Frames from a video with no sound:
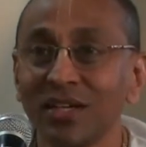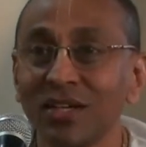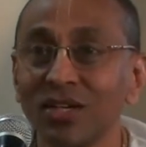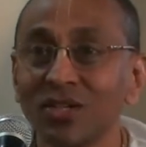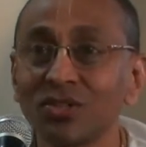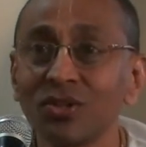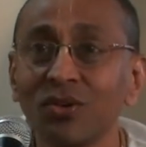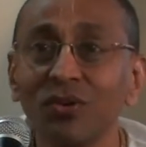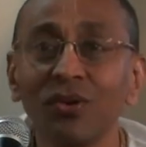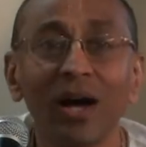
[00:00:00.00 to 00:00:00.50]

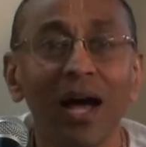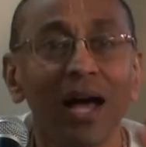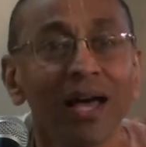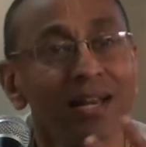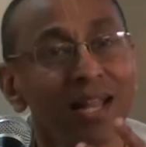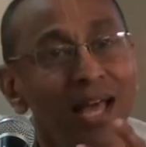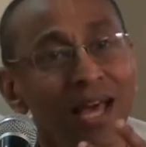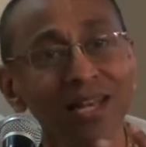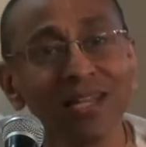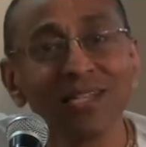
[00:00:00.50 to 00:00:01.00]
So
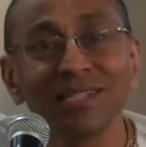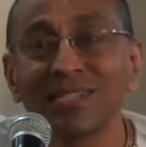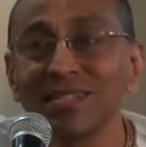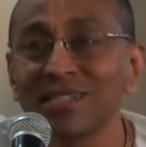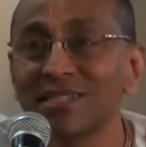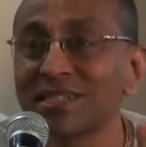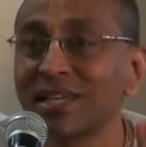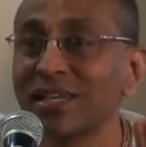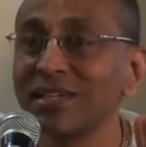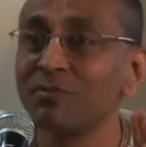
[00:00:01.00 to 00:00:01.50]

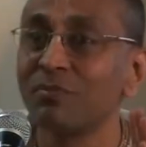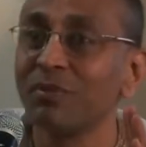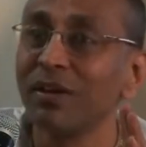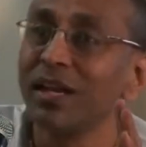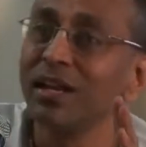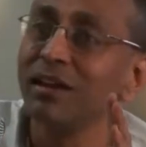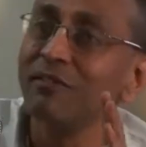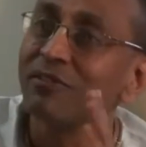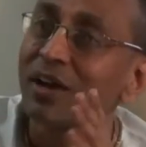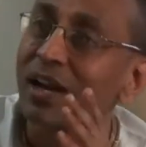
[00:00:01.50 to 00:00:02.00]
analysis,
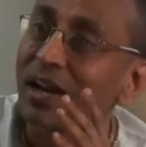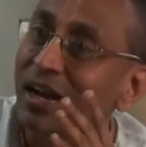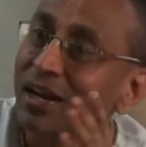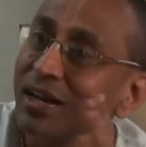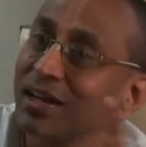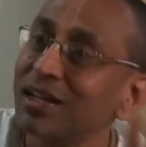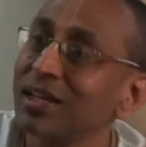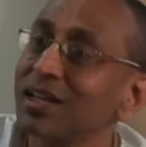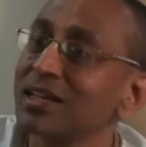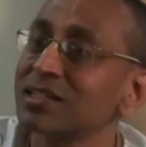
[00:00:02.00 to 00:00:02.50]
many
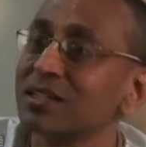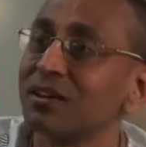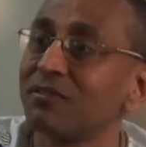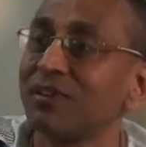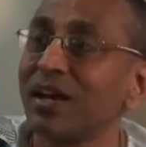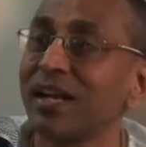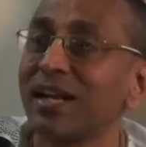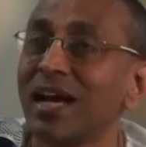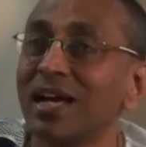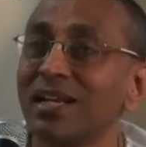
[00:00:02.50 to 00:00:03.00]
varieties of
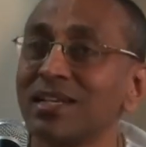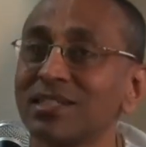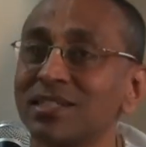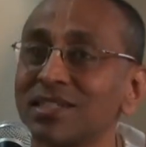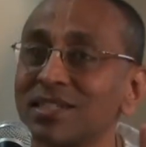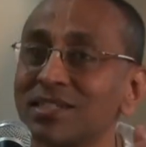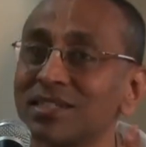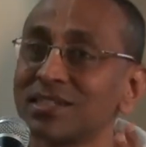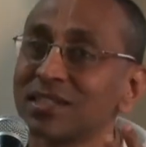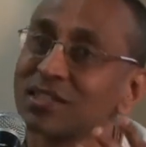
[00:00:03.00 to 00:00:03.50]

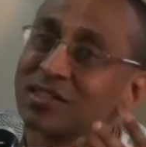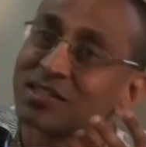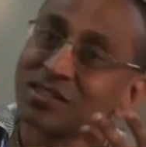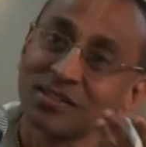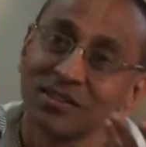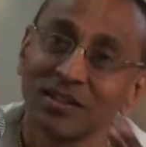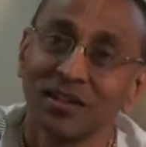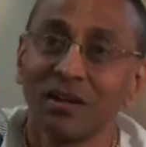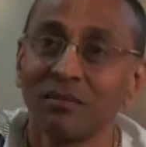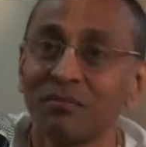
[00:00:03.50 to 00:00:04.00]
analysis
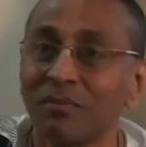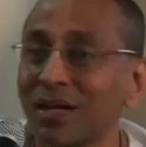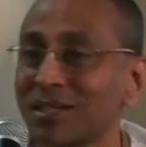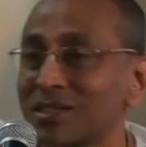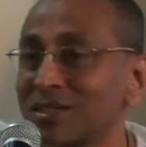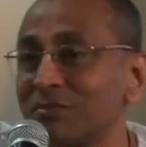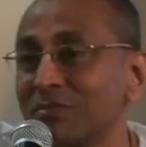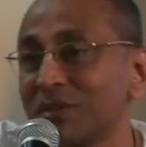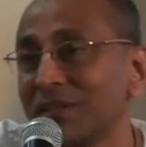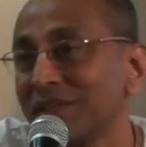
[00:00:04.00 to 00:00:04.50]
is
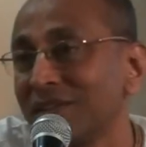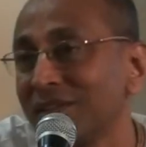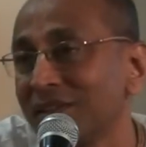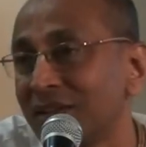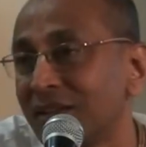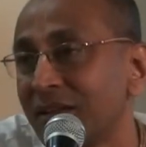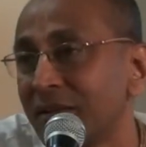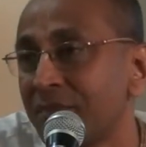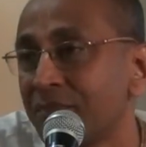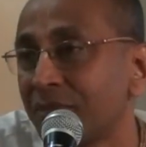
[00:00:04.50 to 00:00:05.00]
possible.
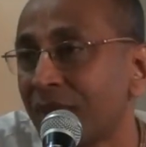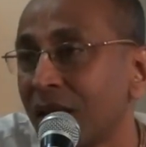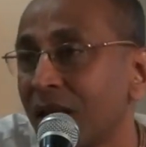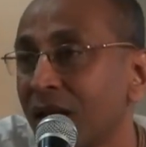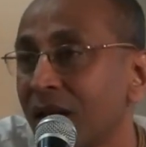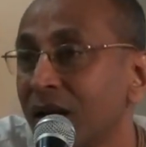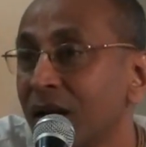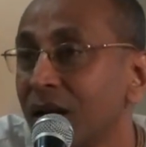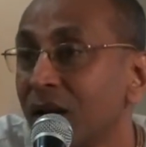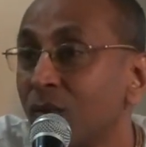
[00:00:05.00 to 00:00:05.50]

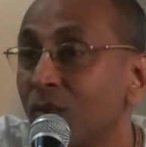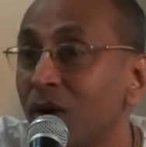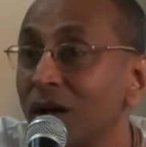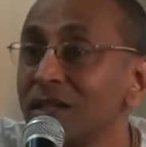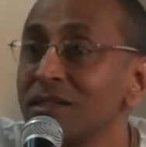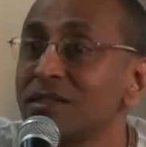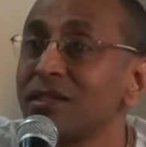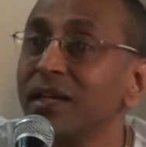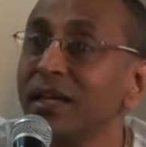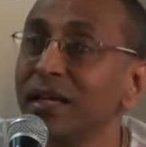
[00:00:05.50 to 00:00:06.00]
What
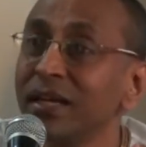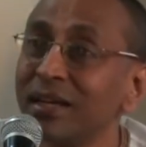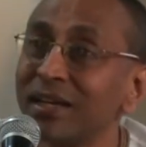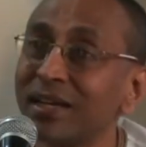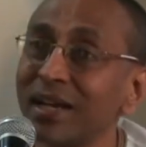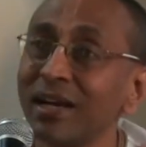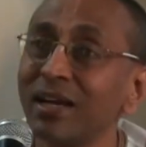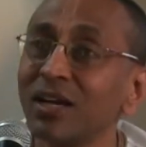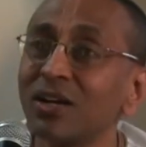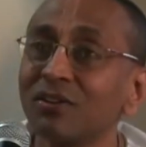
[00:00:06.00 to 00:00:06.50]
is the
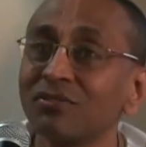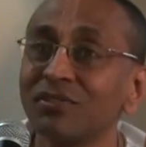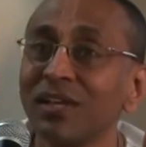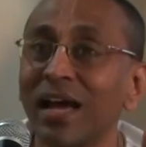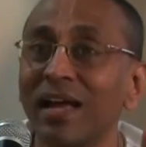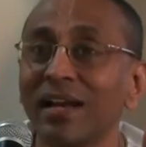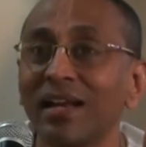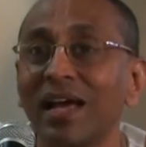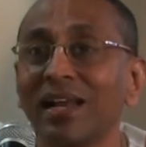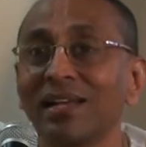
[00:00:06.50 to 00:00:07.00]
intent of the
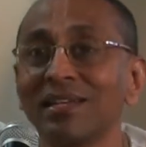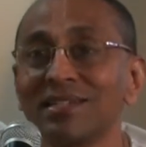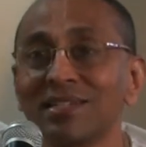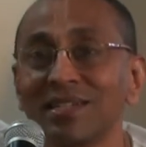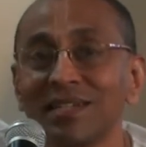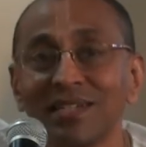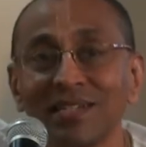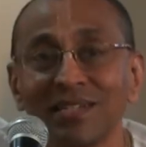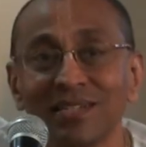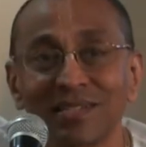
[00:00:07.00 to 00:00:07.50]

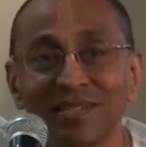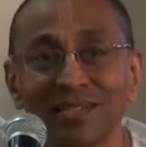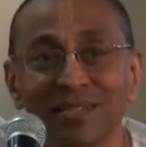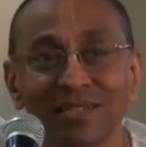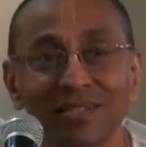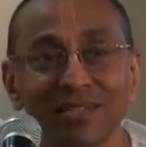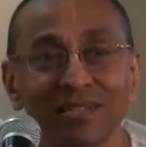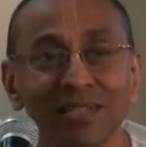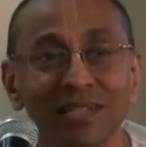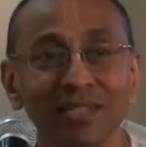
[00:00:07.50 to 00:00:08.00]

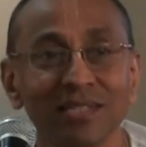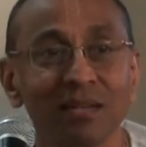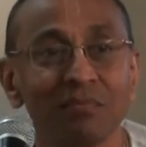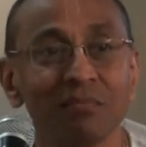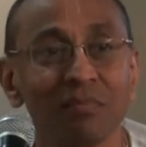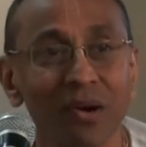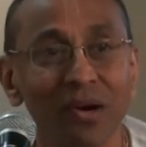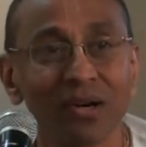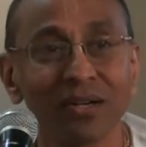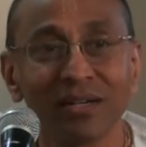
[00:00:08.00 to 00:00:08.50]
analysis is
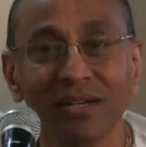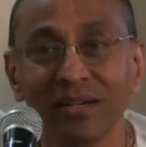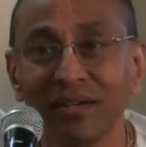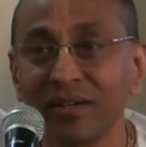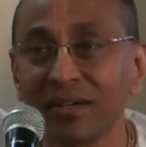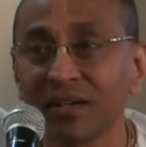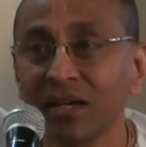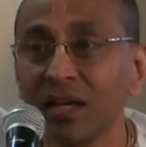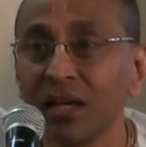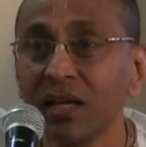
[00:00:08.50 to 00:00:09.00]
important.
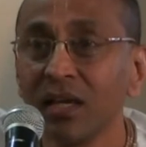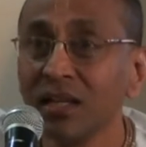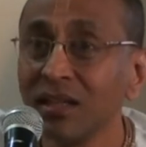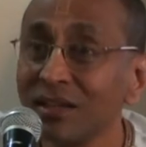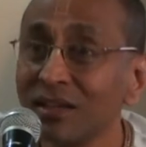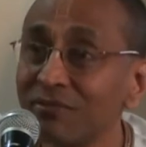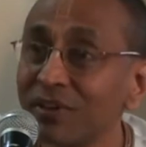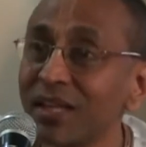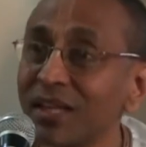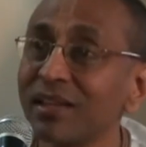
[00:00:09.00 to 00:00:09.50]
In
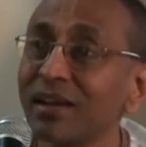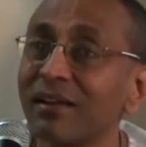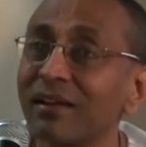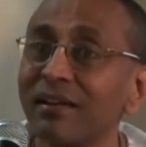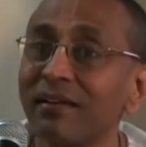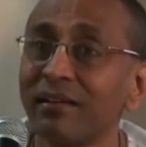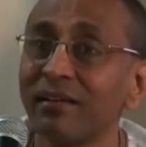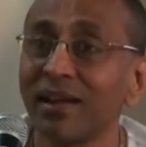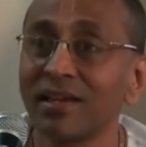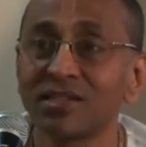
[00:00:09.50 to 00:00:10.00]
the Vedic
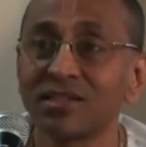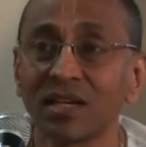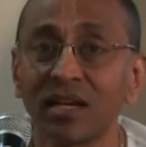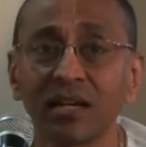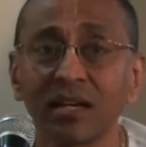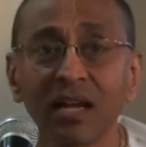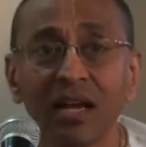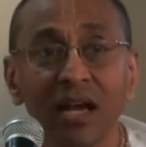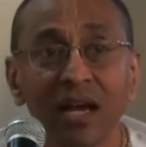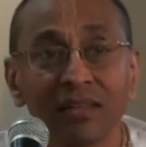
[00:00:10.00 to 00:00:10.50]

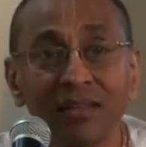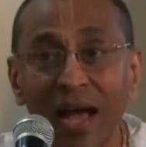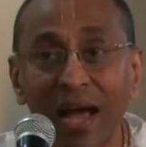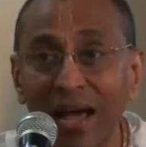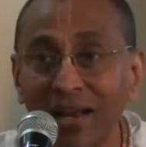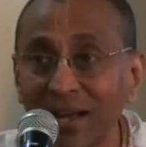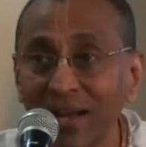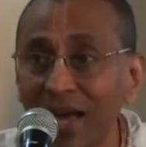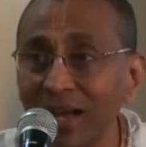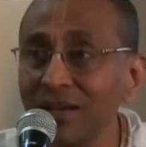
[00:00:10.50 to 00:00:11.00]
literature,
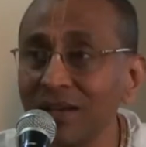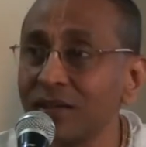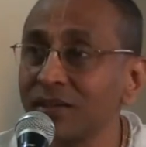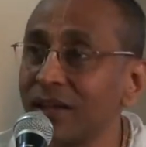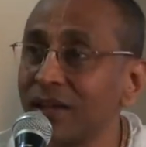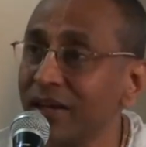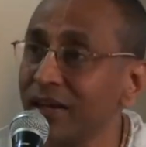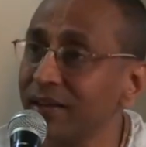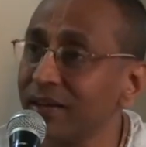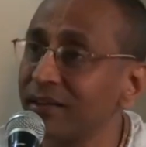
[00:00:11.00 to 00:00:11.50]

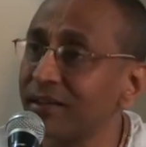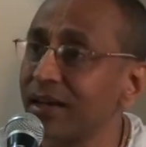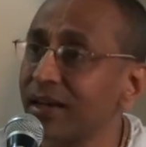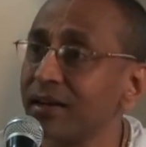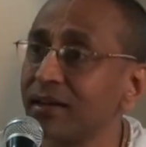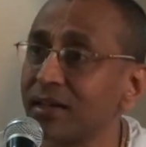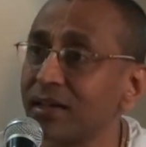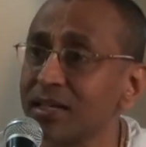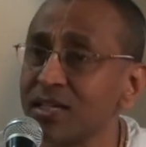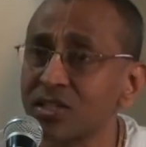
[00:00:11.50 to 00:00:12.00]
the
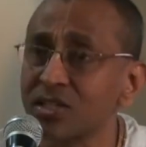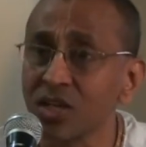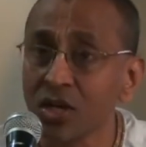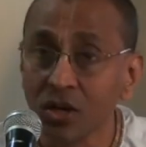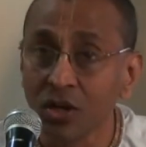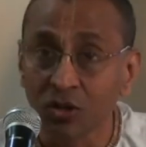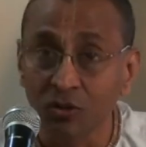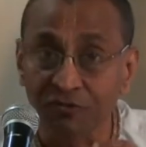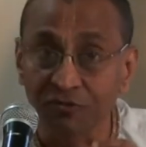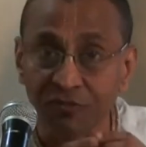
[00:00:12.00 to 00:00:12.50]
intent
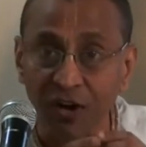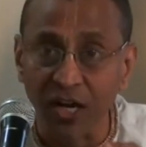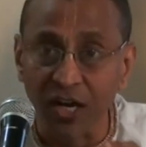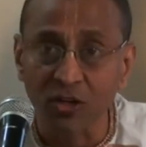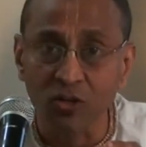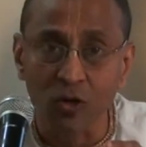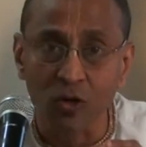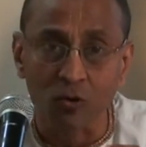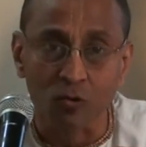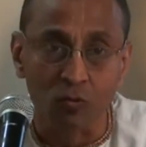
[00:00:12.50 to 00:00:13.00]
is to
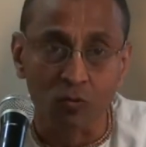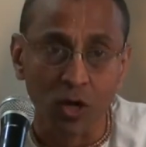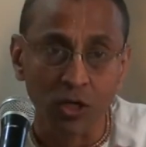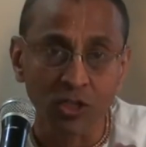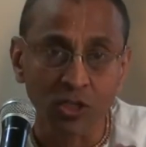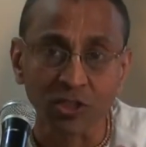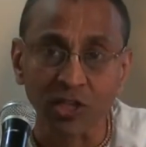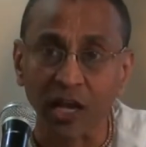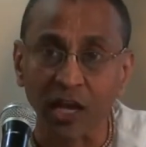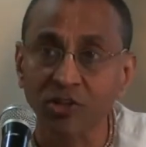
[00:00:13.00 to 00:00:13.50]
find out what
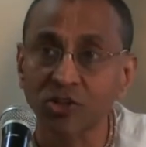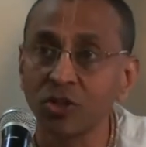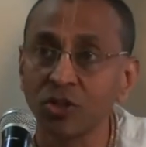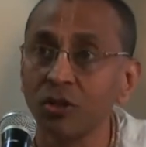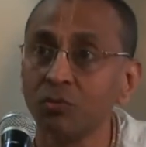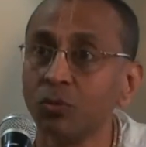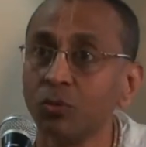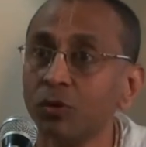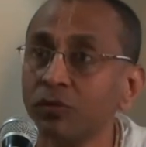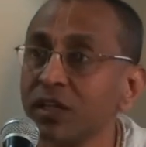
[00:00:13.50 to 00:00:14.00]
is
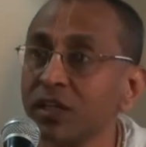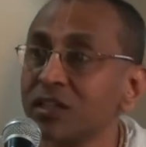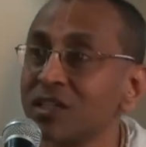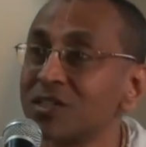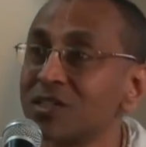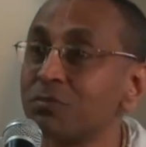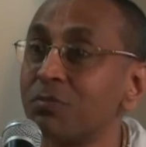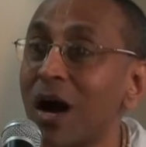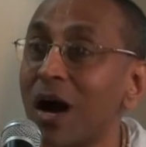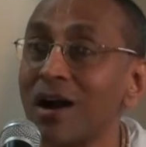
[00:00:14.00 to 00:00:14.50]
actually moving
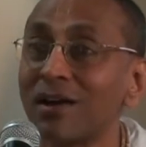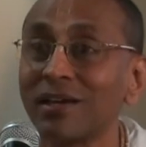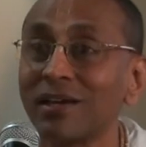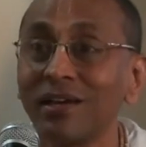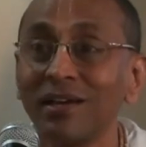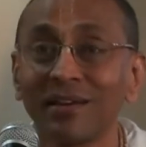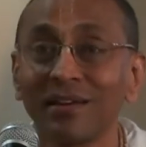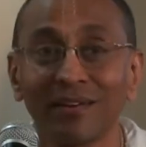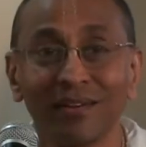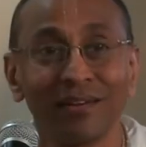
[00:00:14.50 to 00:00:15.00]
this
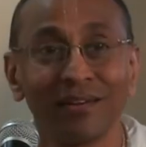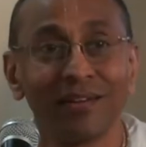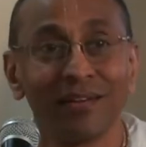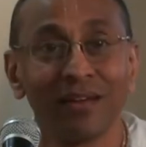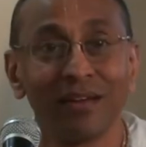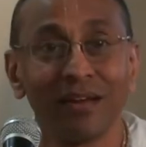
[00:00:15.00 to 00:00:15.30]
body.